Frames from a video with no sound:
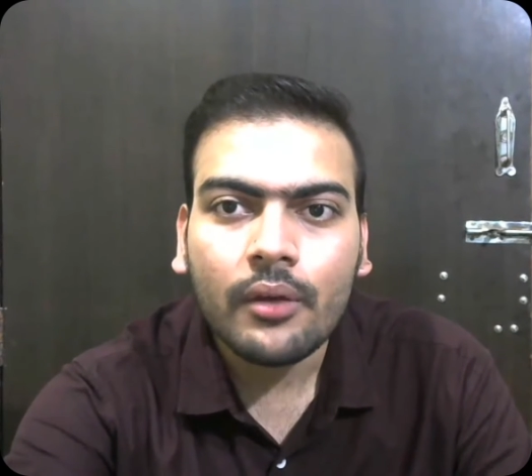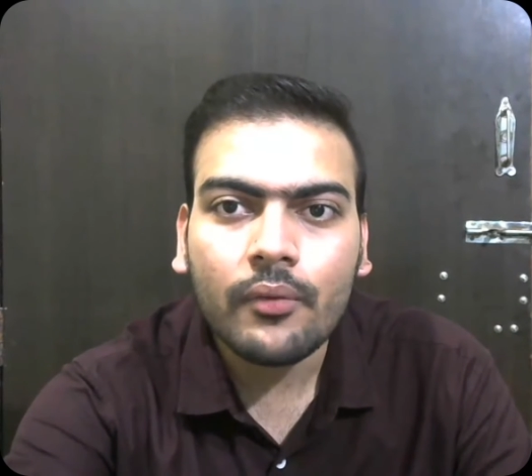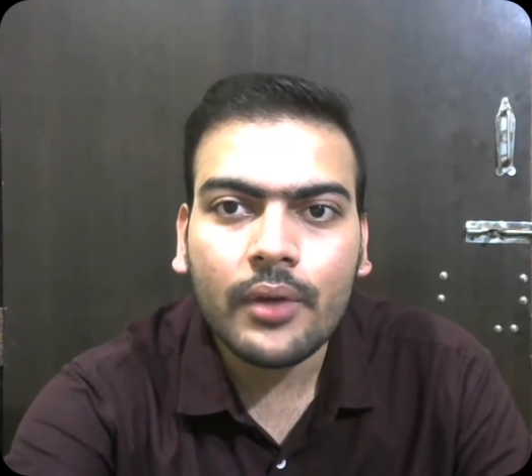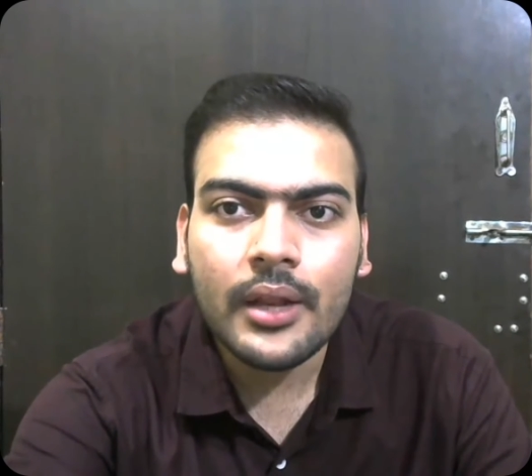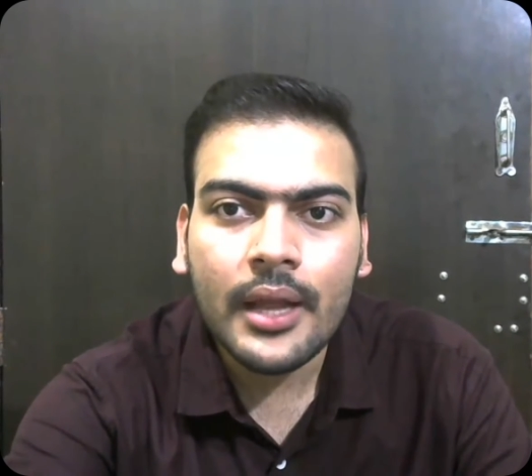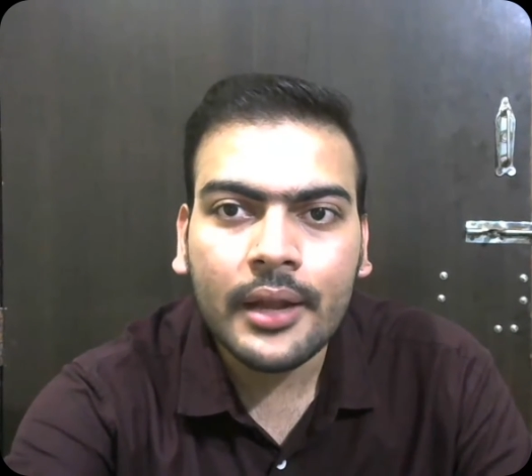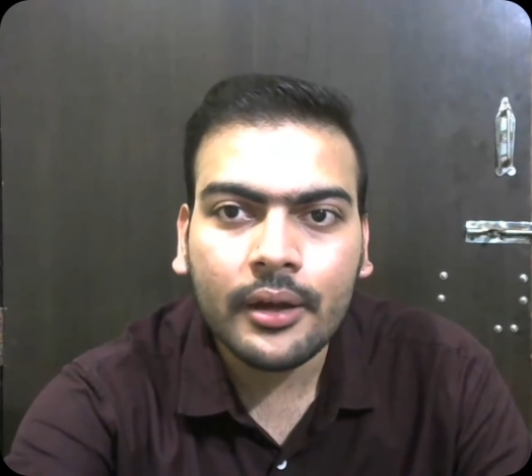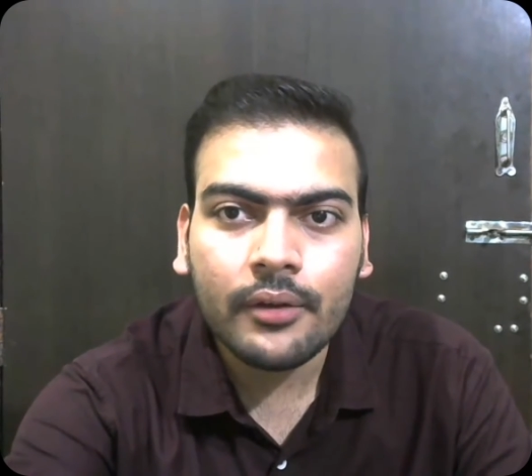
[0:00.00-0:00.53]

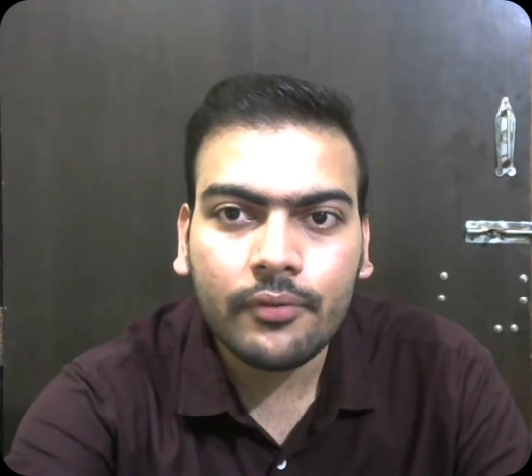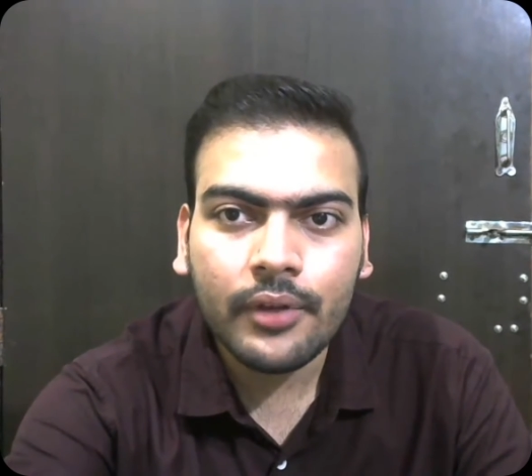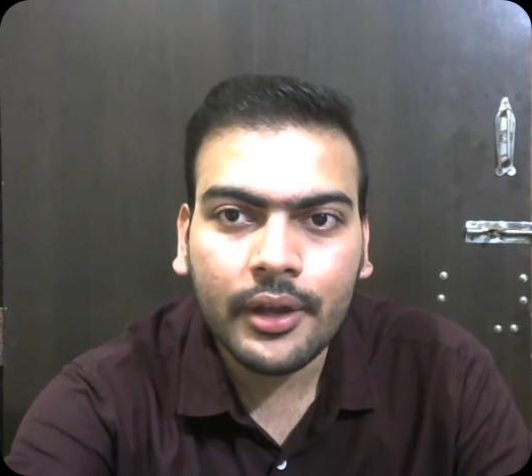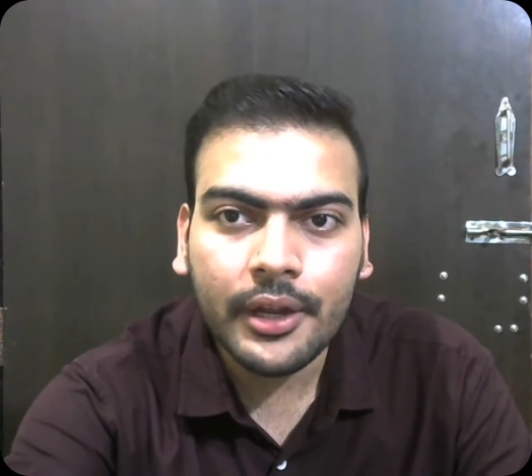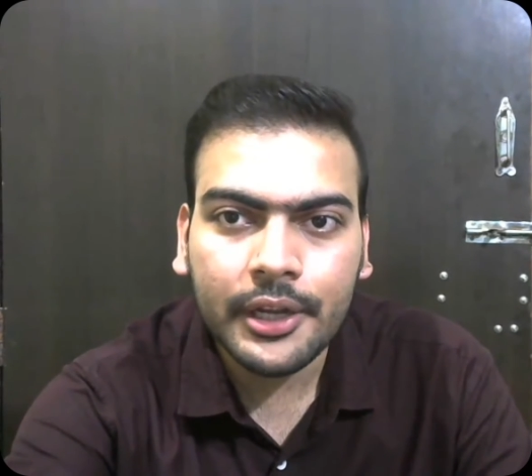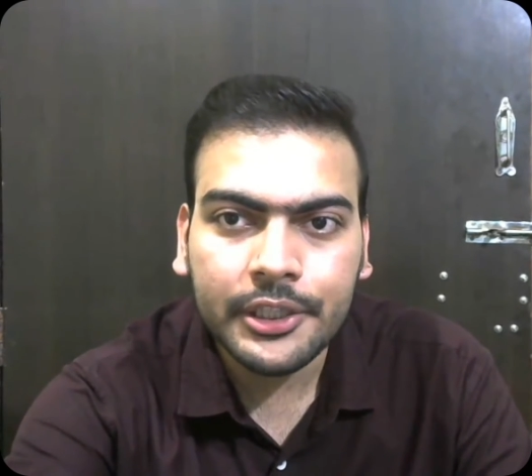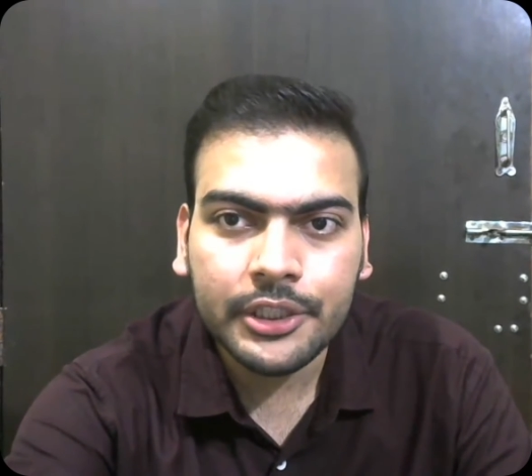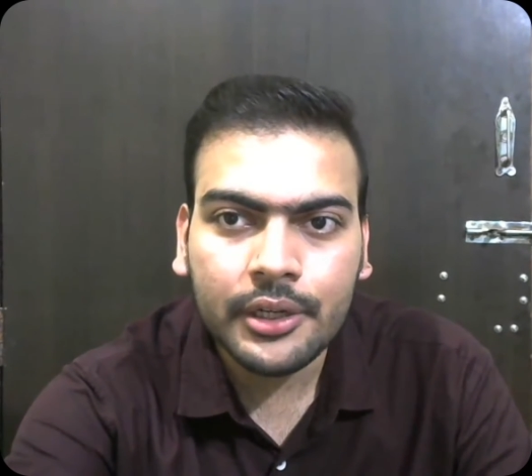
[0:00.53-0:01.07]
VLAN
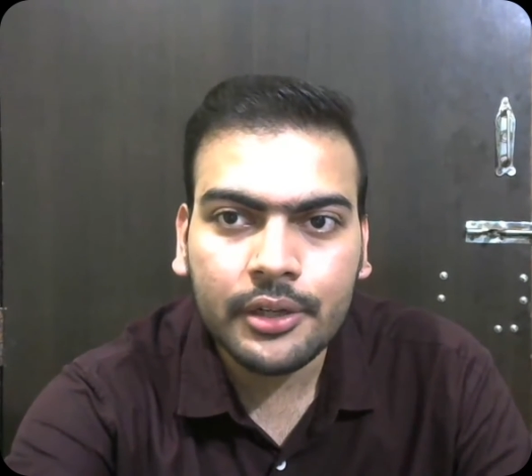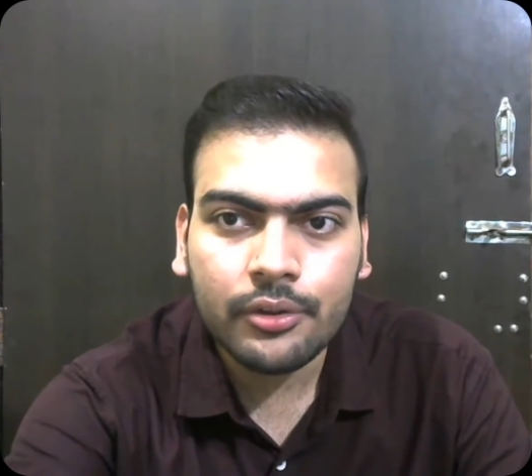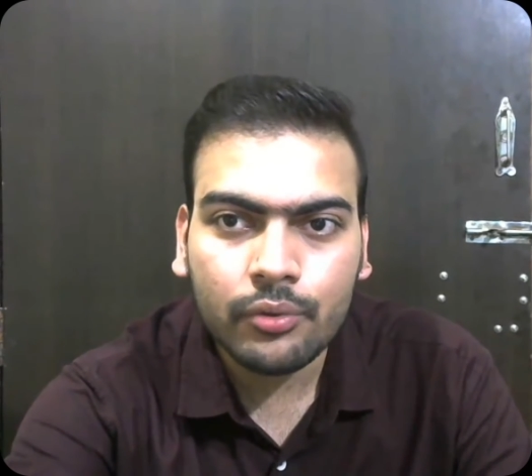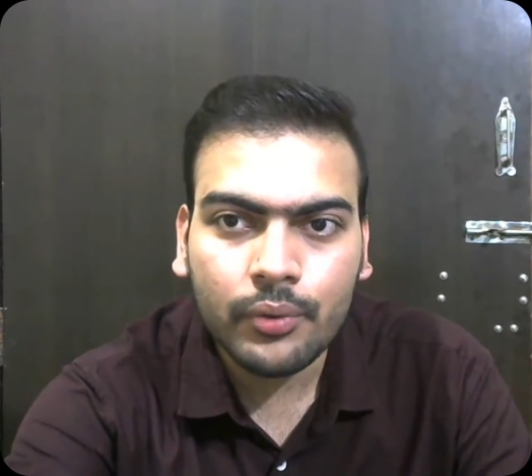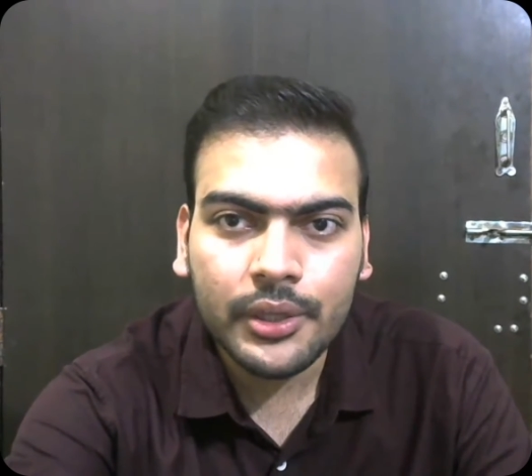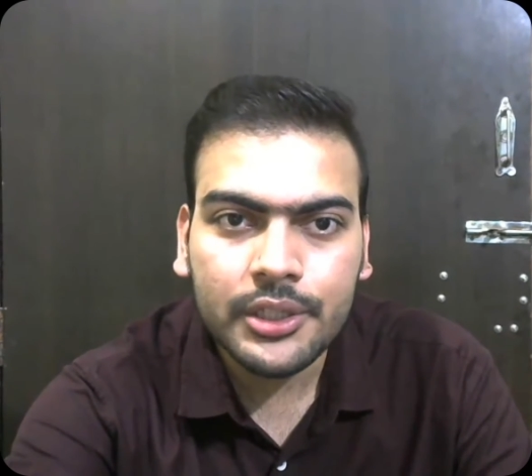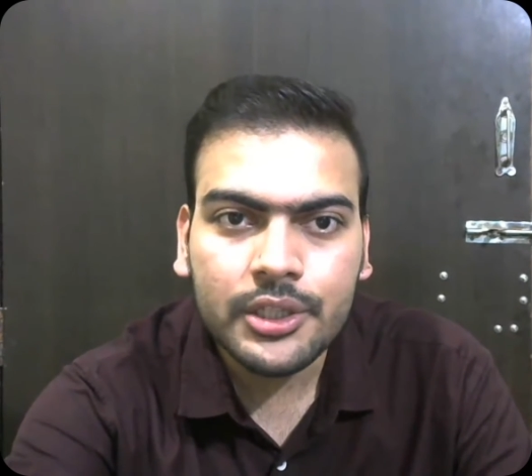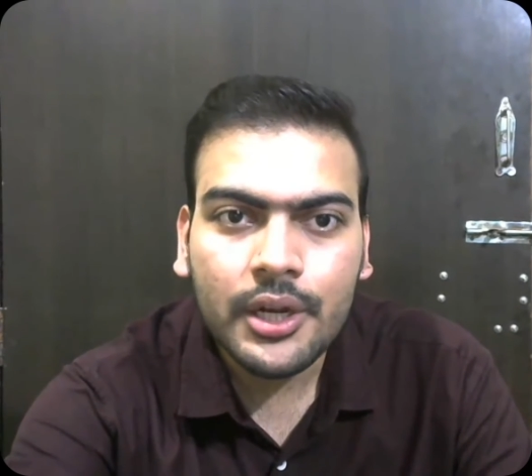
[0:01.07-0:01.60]
configuration in
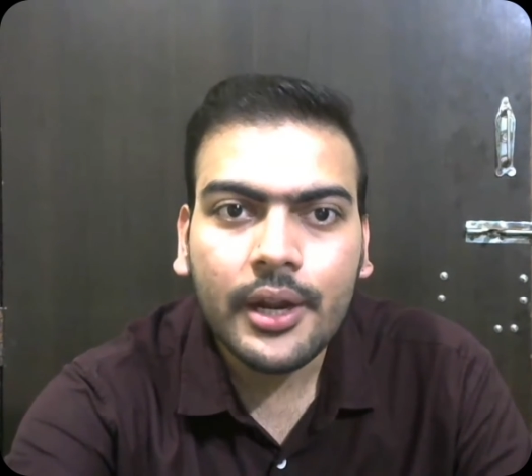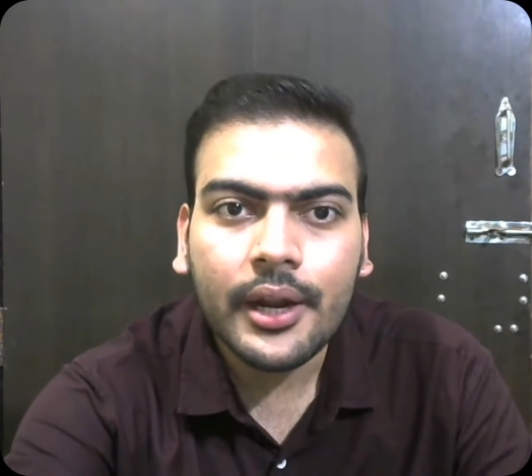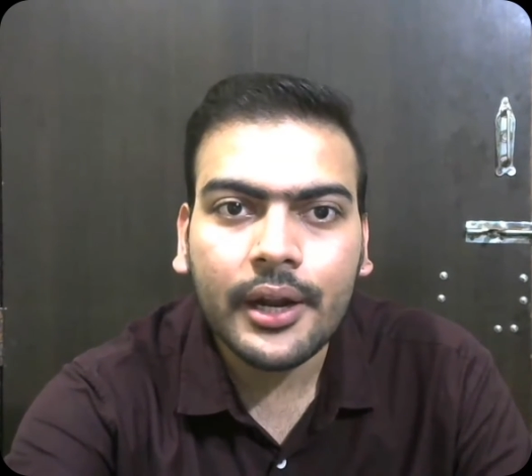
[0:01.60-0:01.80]
switch,